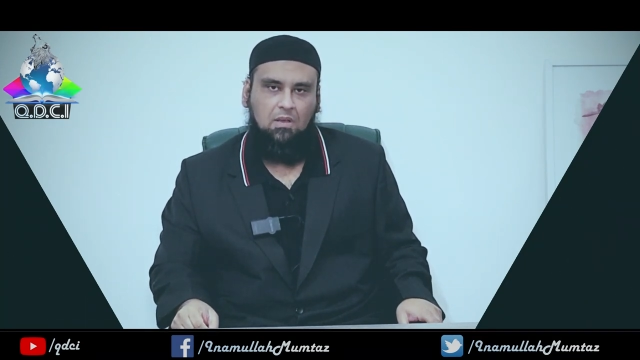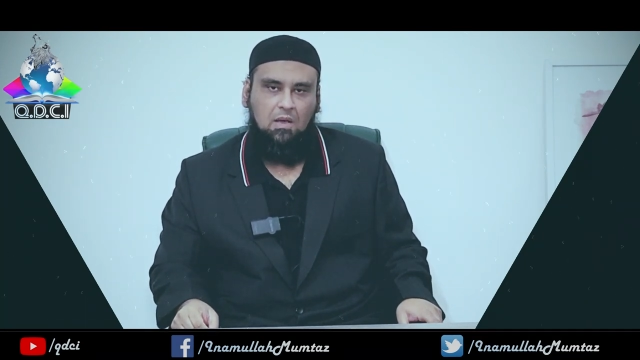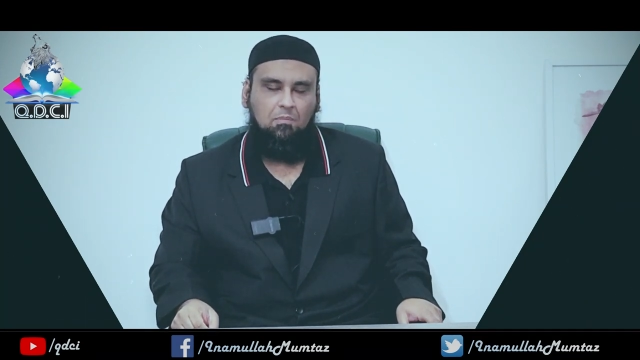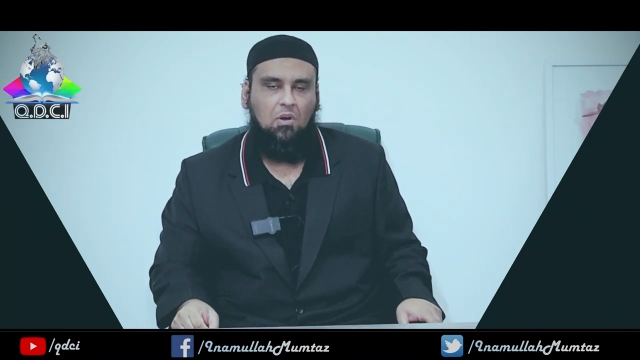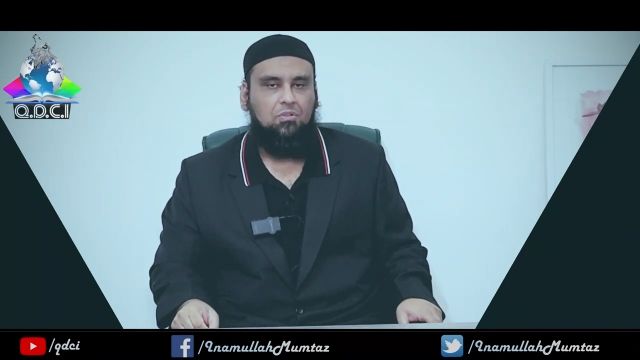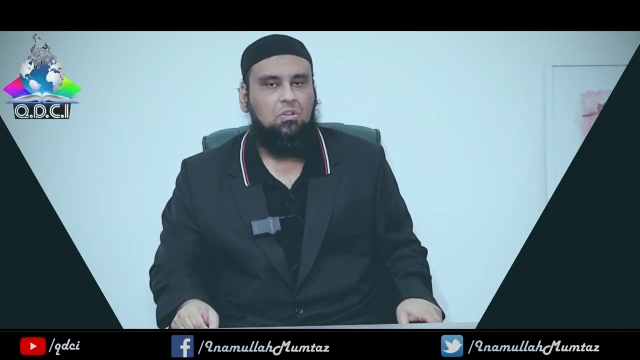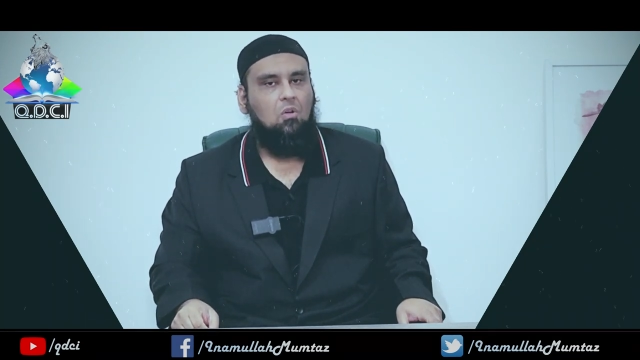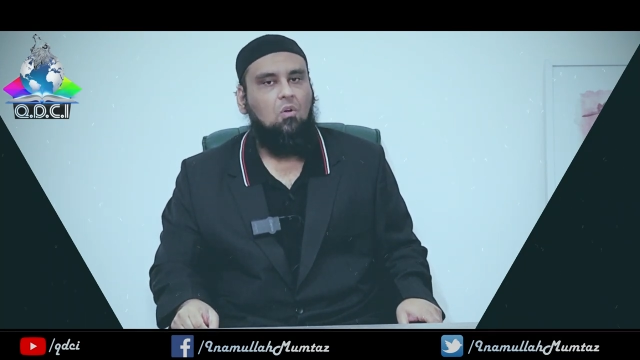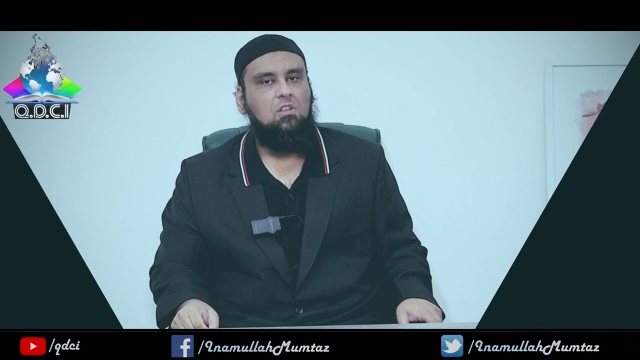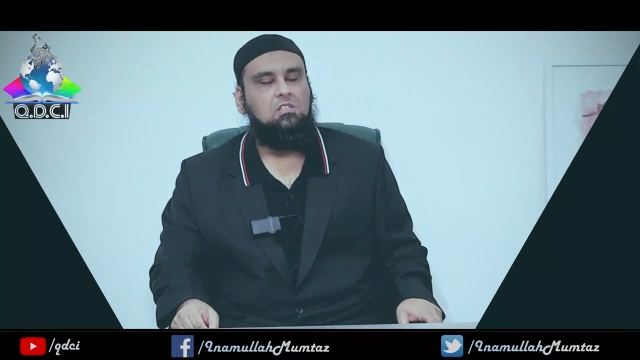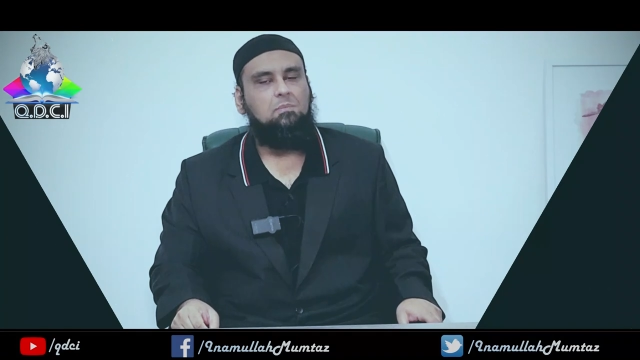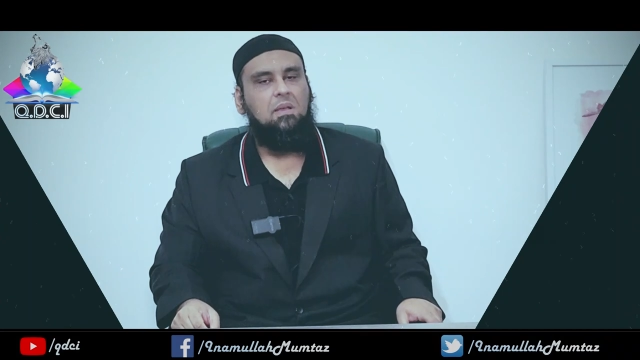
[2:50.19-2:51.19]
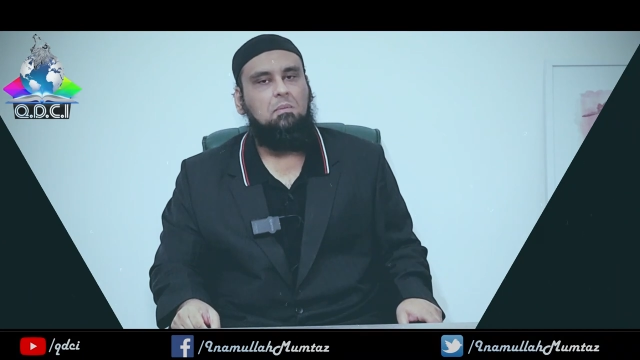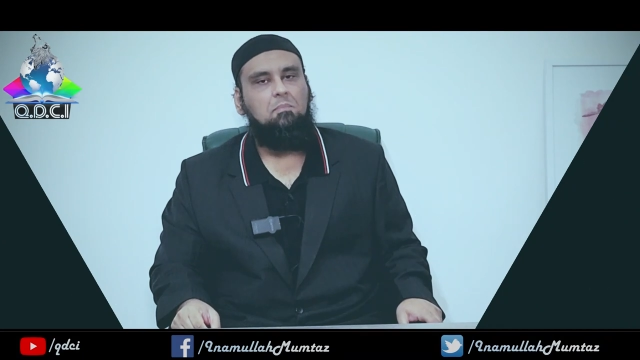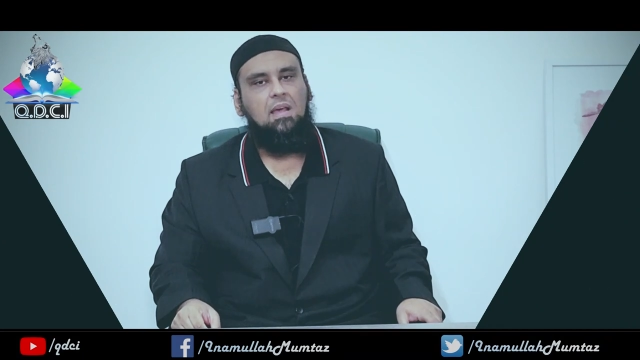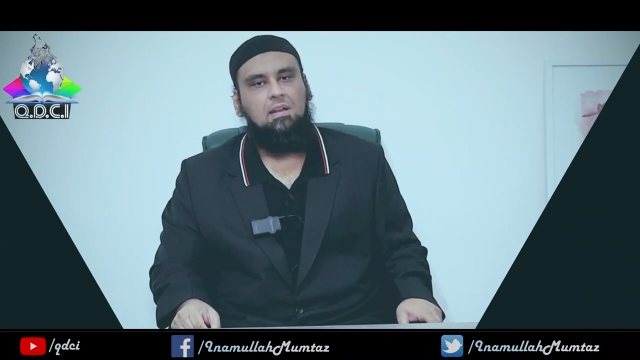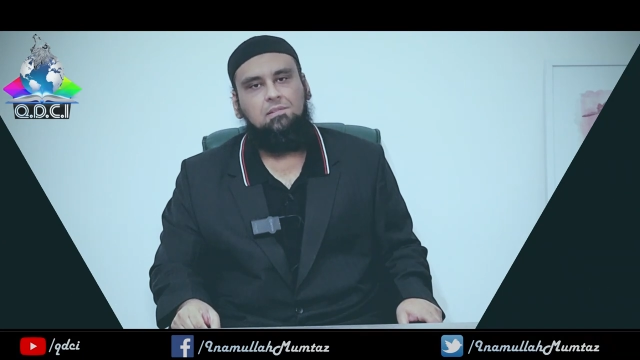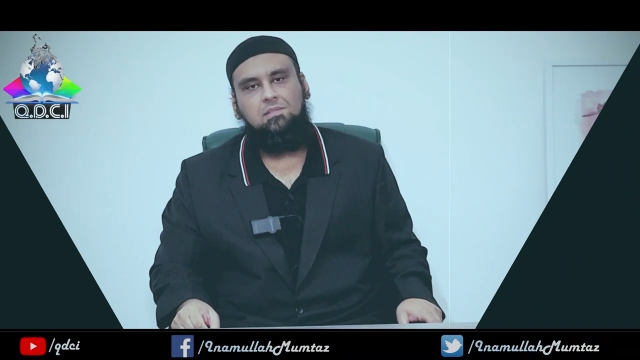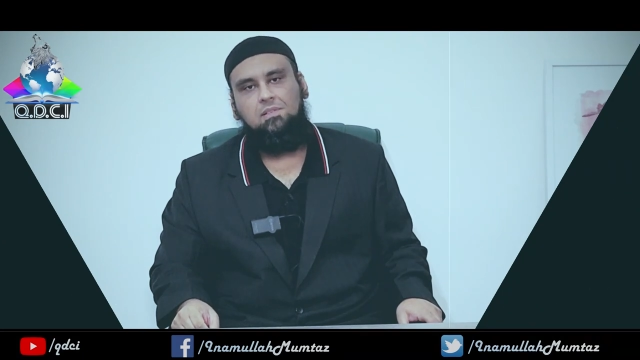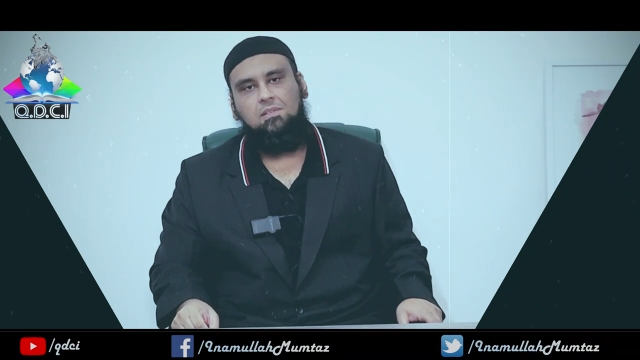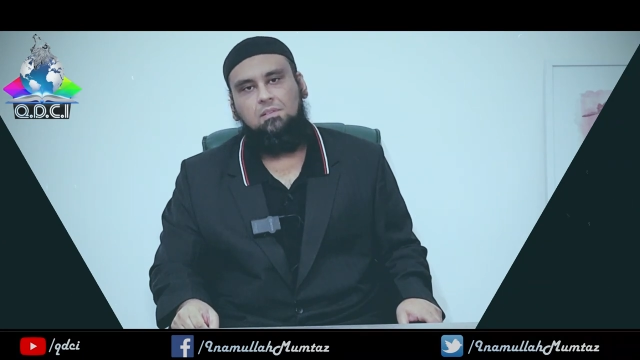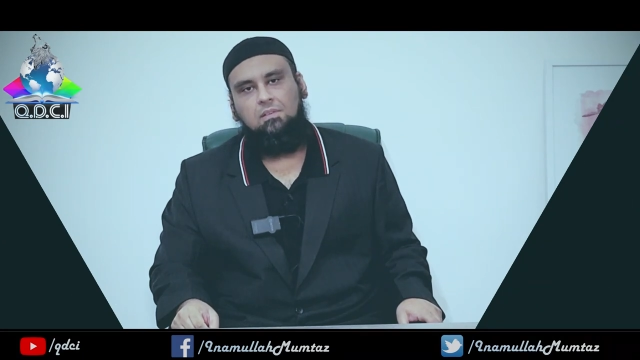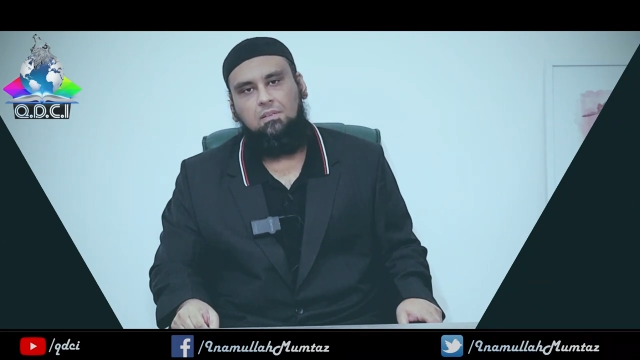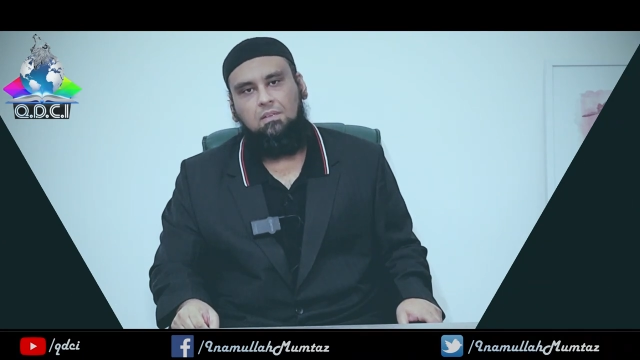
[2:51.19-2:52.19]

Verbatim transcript: about the cosmic balance?